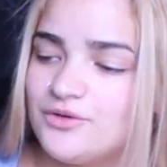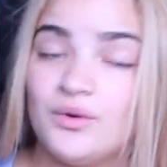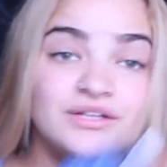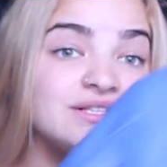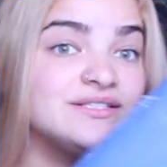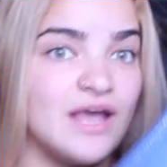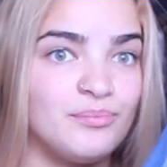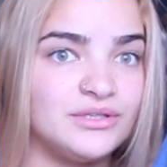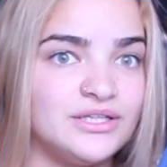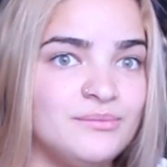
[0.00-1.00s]
I can wear these
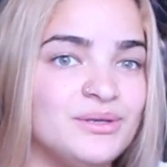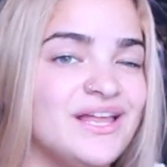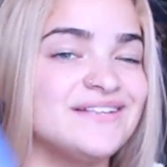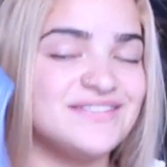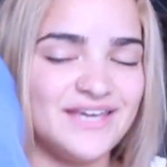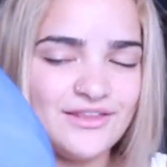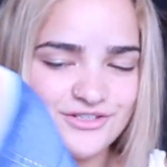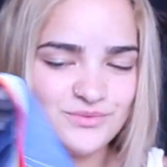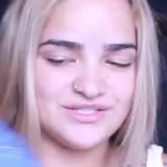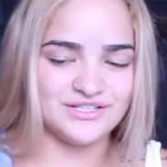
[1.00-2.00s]
separately, but, like, together
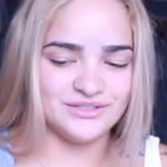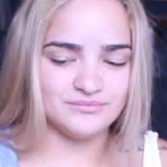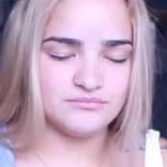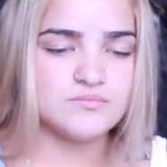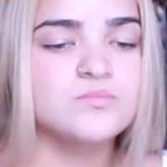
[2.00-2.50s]
is what's gonna...